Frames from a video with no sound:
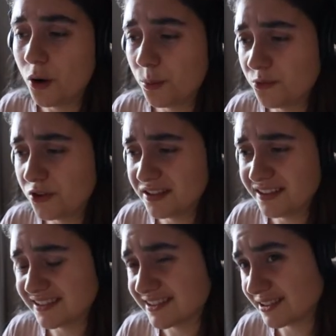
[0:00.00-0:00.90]

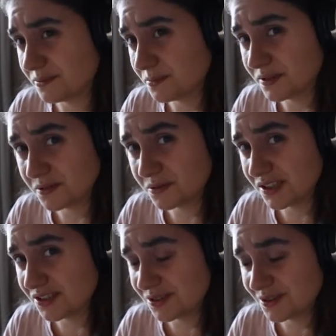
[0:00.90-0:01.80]
hopefully a simple
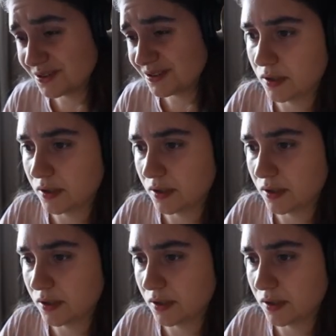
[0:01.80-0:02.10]
creature.